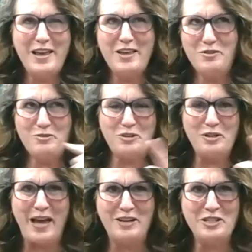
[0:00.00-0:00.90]
use your
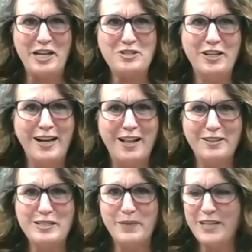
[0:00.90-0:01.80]
imagination and I'll
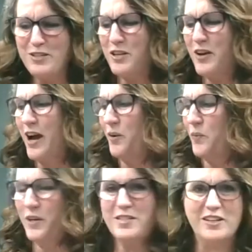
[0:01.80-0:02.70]
explain to you how it
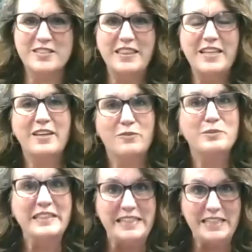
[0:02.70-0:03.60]
works here, because I think it
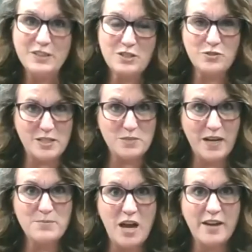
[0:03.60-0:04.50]
really illustrates
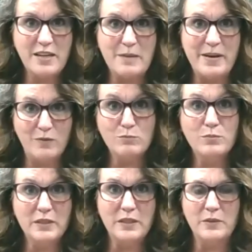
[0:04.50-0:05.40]
what I'm talking about
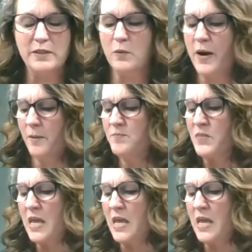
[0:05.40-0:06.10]
really, really well.